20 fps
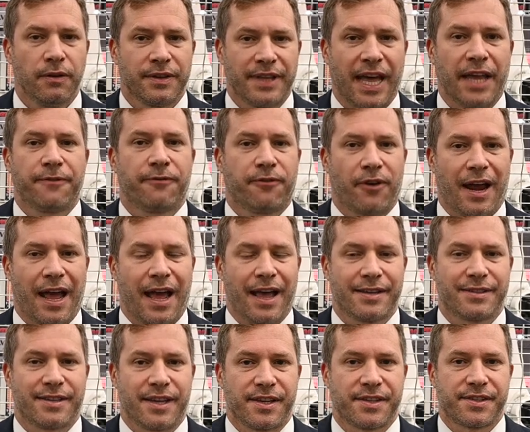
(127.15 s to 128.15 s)
That for
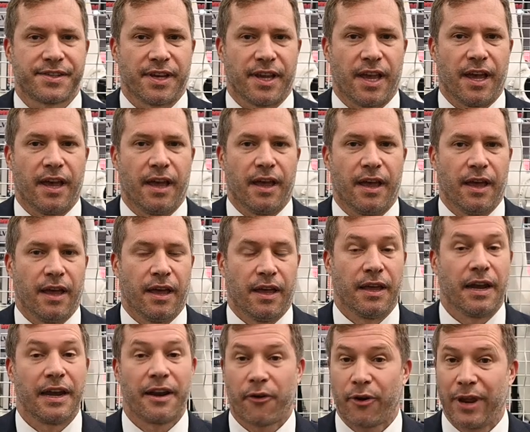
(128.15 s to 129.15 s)
us is uh,
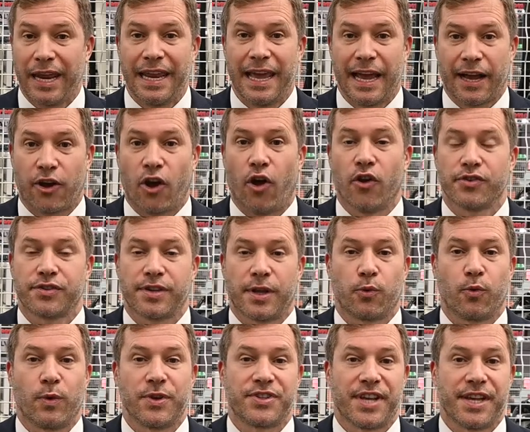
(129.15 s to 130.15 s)
really a
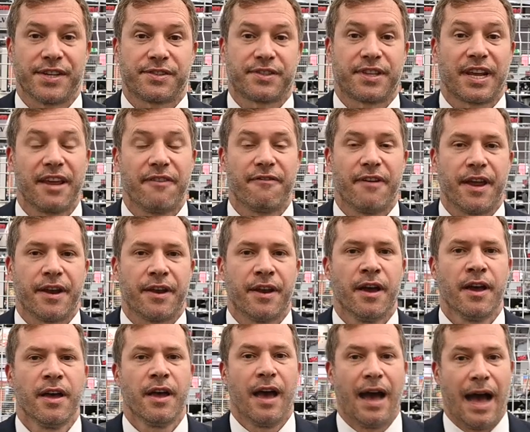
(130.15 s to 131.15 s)
concept which has driven
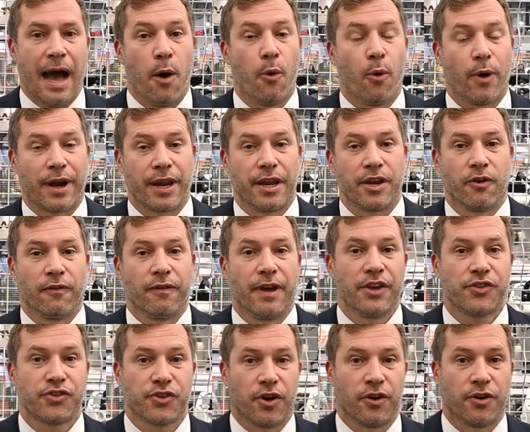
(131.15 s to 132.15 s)
our
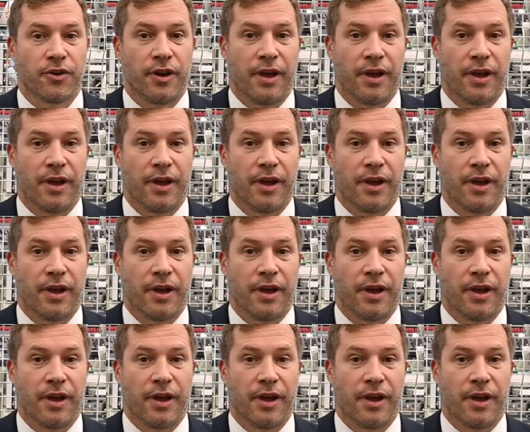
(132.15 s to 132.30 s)
innovation